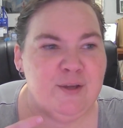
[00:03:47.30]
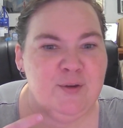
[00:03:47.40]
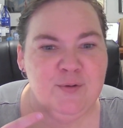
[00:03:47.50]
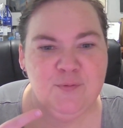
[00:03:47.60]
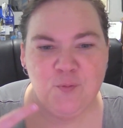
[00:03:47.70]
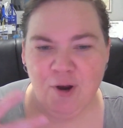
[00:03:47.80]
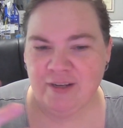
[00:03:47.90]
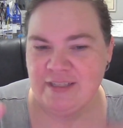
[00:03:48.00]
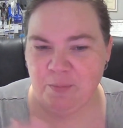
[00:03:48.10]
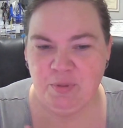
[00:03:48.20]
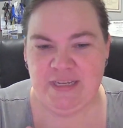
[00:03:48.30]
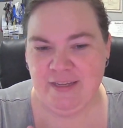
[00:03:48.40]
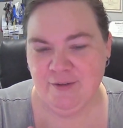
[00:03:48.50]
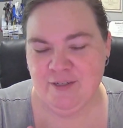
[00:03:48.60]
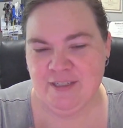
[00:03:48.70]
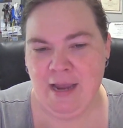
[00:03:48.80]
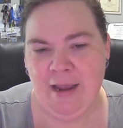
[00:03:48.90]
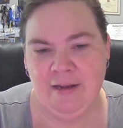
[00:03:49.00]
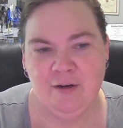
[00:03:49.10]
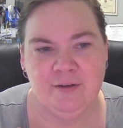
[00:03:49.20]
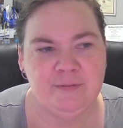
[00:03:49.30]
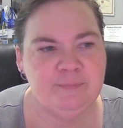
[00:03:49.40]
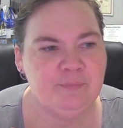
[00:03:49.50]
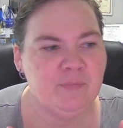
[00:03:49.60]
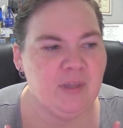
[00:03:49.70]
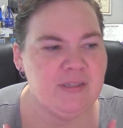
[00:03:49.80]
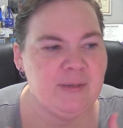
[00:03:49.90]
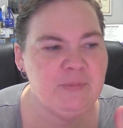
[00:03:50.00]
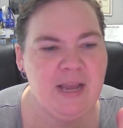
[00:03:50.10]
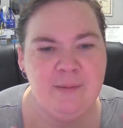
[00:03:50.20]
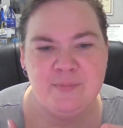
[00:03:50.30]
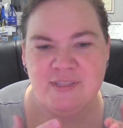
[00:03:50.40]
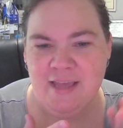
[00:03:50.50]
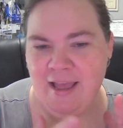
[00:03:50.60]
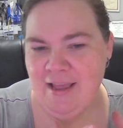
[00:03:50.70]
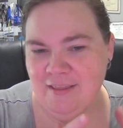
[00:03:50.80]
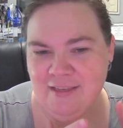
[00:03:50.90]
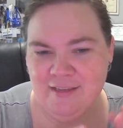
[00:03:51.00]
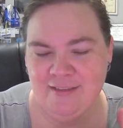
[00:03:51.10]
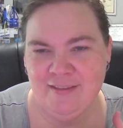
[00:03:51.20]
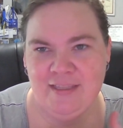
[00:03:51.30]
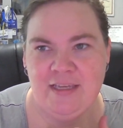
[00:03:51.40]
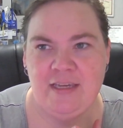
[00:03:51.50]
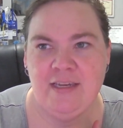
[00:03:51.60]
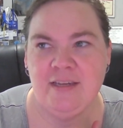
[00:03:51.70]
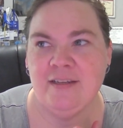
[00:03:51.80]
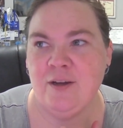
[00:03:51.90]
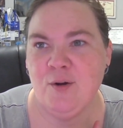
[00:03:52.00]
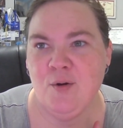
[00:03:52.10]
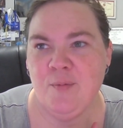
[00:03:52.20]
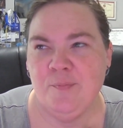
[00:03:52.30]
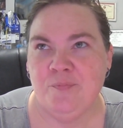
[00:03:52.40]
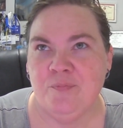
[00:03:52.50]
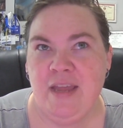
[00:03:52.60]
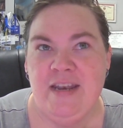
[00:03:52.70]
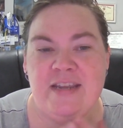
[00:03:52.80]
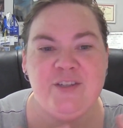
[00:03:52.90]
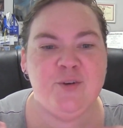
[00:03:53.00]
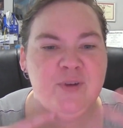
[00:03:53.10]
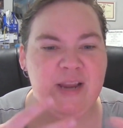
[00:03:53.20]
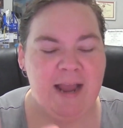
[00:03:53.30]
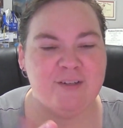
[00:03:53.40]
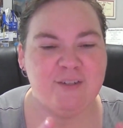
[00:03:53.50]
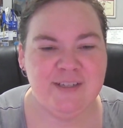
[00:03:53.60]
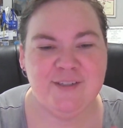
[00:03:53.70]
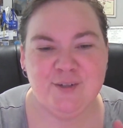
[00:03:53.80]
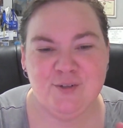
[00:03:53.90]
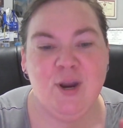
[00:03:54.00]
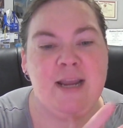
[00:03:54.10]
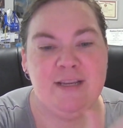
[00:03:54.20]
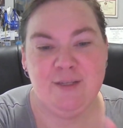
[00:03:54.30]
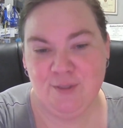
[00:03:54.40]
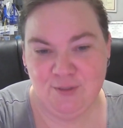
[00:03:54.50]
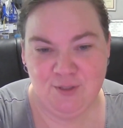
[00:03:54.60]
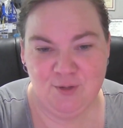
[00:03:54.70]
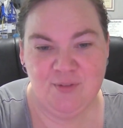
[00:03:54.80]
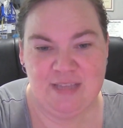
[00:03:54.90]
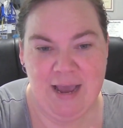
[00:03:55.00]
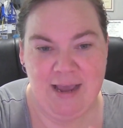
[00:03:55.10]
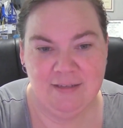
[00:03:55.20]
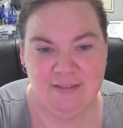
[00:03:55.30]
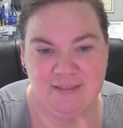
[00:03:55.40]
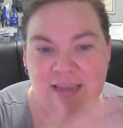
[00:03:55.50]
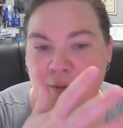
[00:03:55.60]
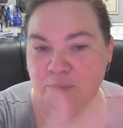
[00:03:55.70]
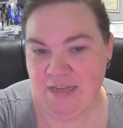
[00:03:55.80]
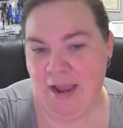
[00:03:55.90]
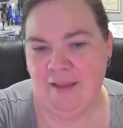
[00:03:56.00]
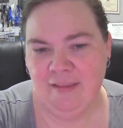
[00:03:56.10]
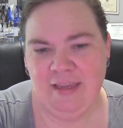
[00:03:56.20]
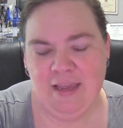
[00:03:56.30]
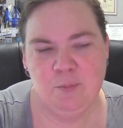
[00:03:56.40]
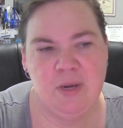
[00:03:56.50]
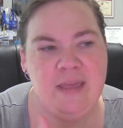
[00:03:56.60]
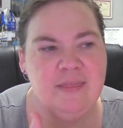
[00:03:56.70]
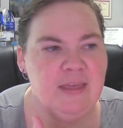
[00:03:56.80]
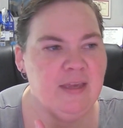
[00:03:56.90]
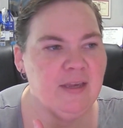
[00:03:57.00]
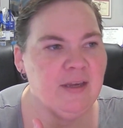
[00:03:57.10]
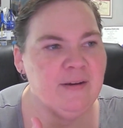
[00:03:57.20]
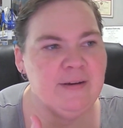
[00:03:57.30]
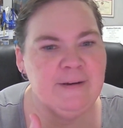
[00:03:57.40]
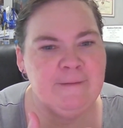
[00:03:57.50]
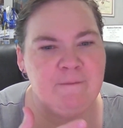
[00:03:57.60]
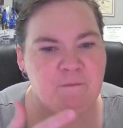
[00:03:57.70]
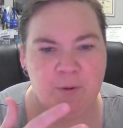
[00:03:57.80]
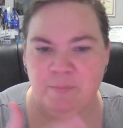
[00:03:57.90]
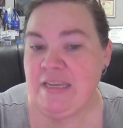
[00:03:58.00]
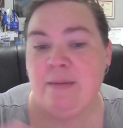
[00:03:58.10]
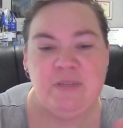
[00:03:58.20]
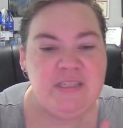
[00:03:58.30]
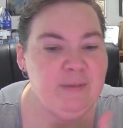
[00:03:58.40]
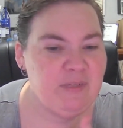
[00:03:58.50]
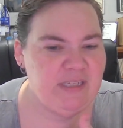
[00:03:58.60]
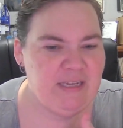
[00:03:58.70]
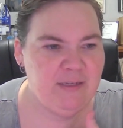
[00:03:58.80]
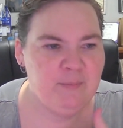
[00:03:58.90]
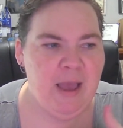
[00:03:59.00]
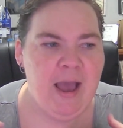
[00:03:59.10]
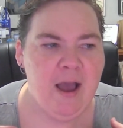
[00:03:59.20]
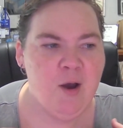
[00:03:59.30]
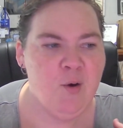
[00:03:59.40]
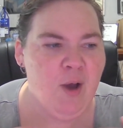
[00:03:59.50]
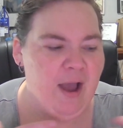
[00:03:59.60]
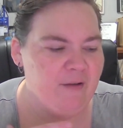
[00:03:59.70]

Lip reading: you've worked in a particular style, sometimes the initial reaction is to try to use that same style again. But I think from team to team to team, how